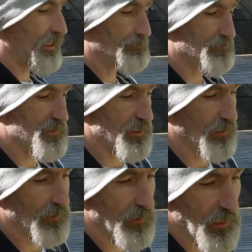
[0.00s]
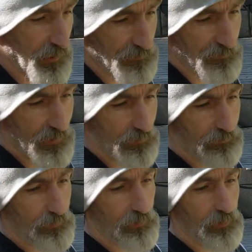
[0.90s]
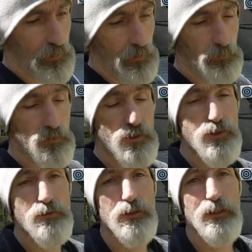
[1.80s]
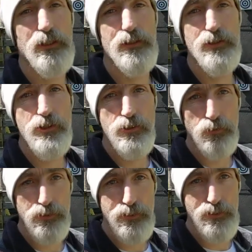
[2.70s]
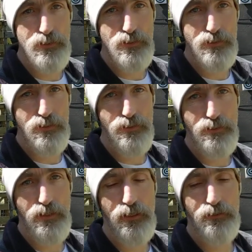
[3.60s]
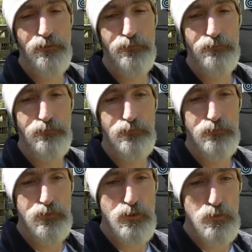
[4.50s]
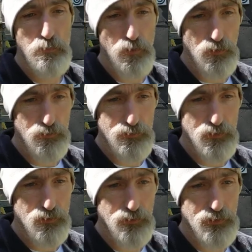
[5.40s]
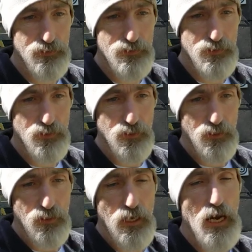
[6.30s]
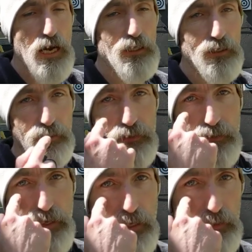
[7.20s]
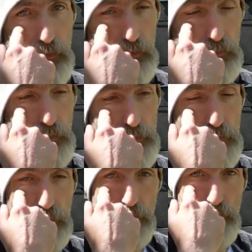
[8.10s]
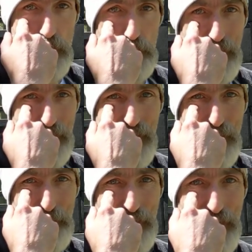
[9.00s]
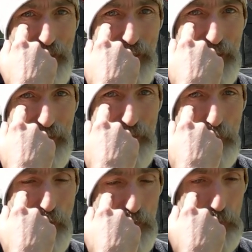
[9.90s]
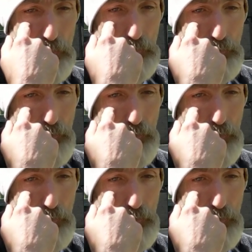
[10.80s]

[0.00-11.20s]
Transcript: up and say that I found when shooting at short distances, at smaller targets, I like the arrow as close to my dominant eye as possible.